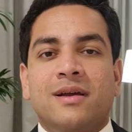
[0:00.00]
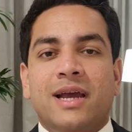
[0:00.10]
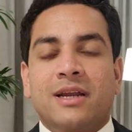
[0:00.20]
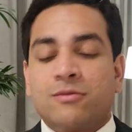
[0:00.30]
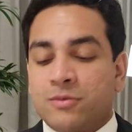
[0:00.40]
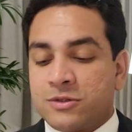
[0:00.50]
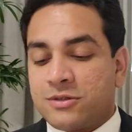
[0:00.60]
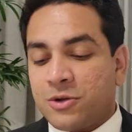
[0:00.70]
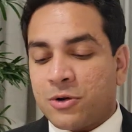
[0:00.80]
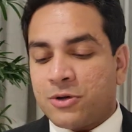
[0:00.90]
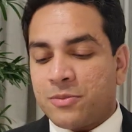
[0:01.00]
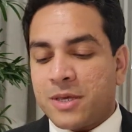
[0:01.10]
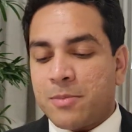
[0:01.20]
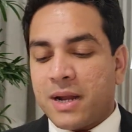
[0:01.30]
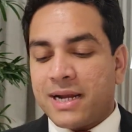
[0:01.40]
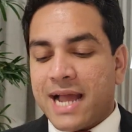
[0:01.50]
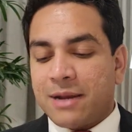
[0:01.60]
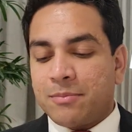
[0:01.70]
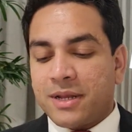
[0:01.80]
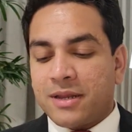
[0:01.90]
And it was taught to me by
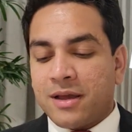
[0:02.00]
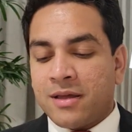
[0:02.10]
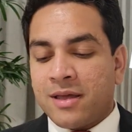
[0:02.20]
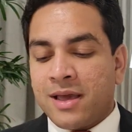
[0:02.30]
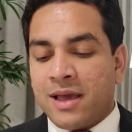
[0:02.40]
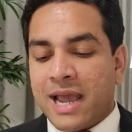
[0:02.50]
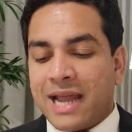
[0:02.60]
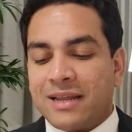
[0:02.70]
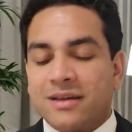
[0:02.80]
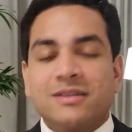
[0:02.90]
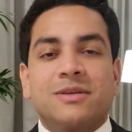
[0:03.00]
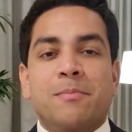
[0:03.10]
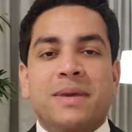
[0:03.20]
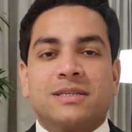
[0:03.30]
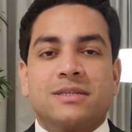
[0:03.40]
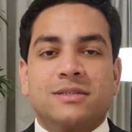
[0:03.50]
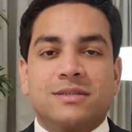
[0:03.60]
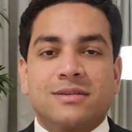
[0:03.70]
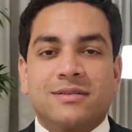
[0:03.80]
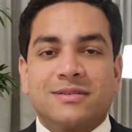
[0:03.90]
Dan Pena. And here is a
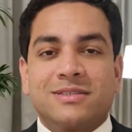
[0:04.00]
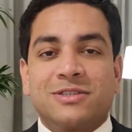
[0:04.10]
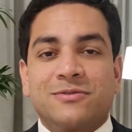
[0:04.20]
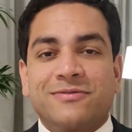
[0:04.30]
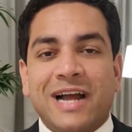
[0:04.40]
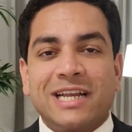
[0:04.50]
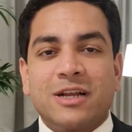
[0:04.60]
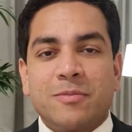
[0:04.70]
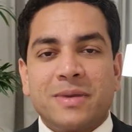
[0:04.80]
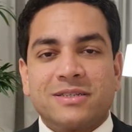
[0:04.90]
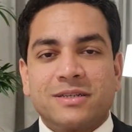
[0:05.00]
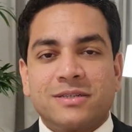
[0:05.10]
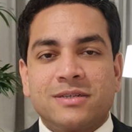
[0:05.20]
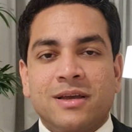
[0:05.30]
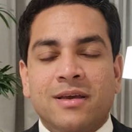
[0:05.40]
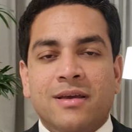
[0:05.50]
message. This is the final message